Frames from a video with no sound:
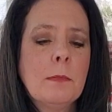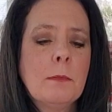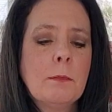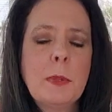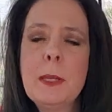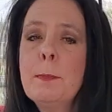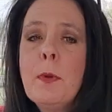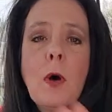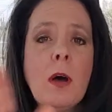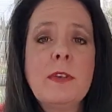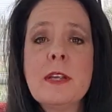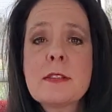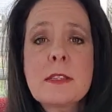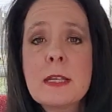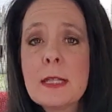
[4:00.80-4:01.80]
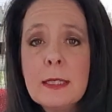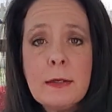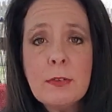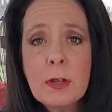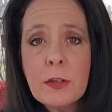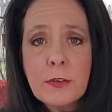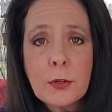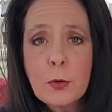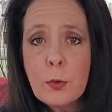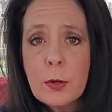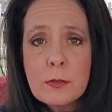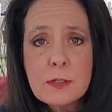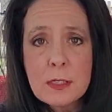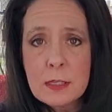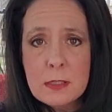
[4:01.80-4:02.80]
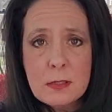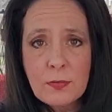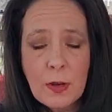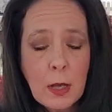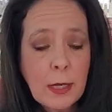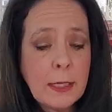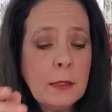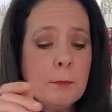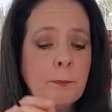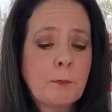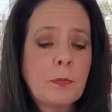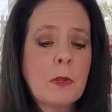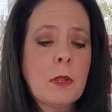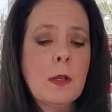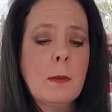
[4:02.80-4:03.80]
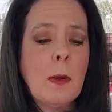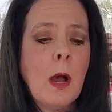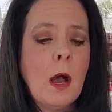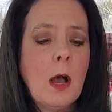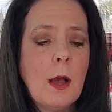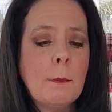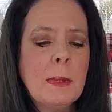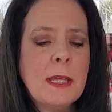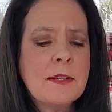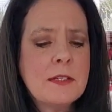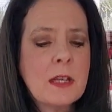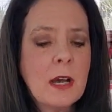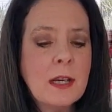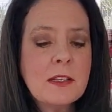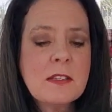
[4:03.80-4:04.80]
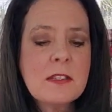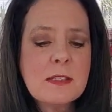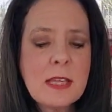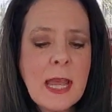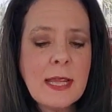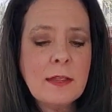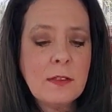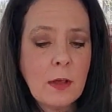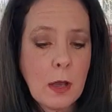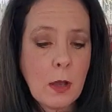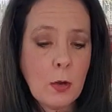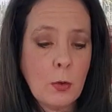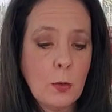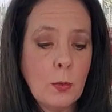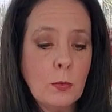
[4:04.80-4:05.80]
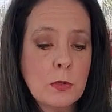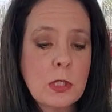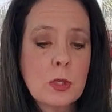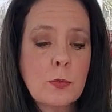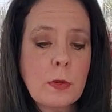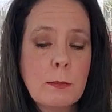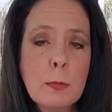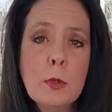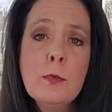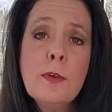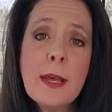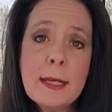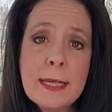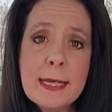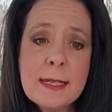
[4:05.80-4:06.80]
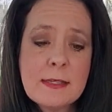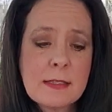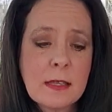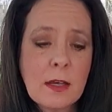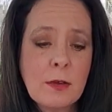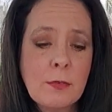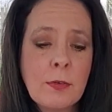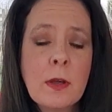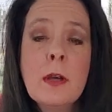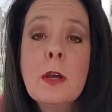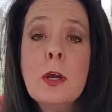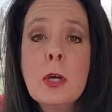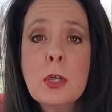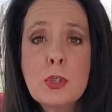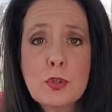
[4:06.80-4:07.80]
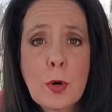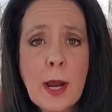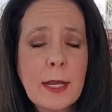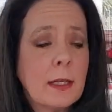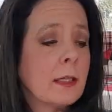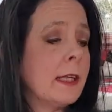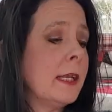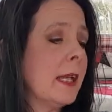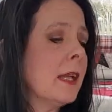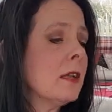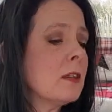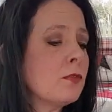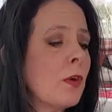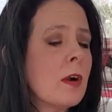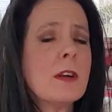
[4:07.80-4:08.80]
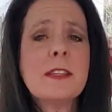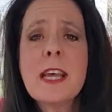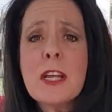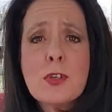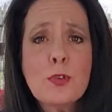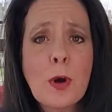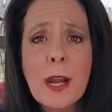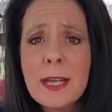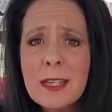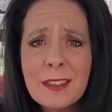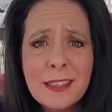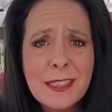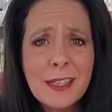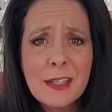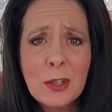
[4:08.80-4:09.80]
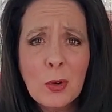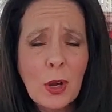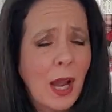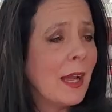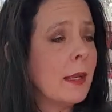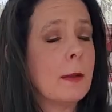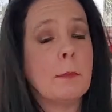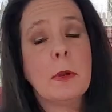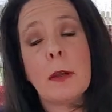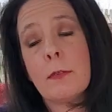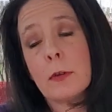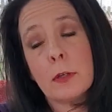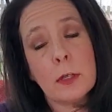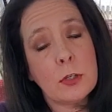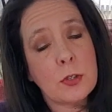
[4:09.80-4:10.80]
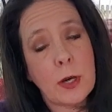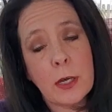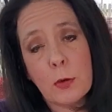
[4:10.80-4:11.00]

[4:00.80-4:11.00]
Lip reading: People obviously leave it on their quilts and it's fine. It does say, though, to remove adhesive, dry clean. And as far as that dry cleaning, I am never going to